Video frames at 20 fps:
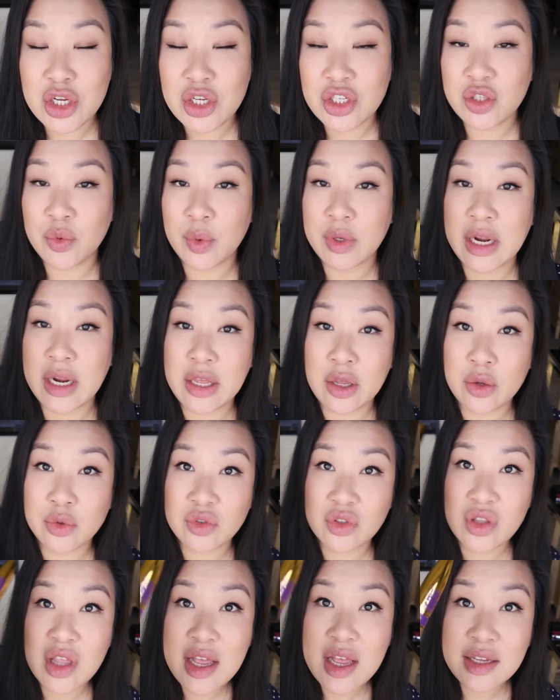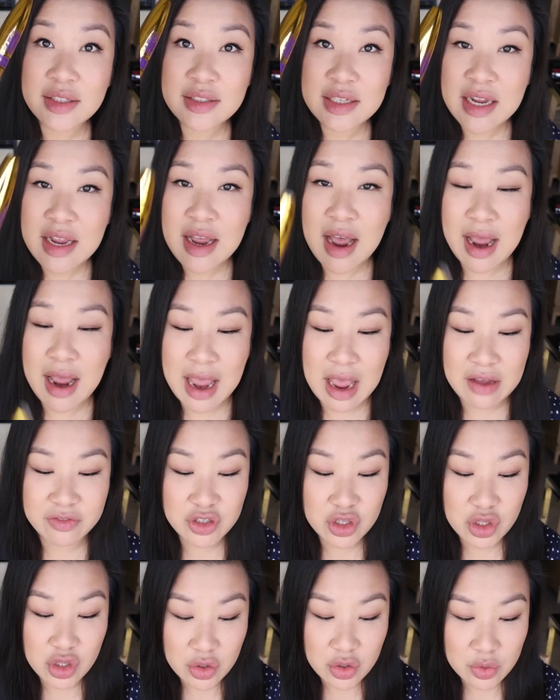So when I use this, I have
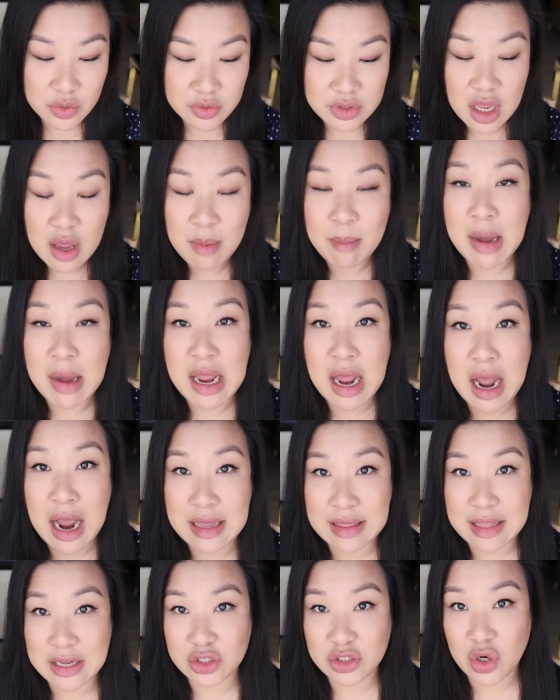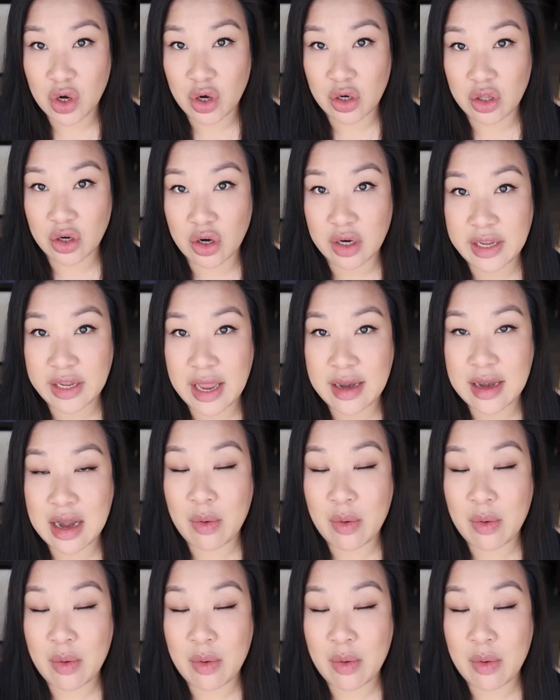to use my eyelash curler again.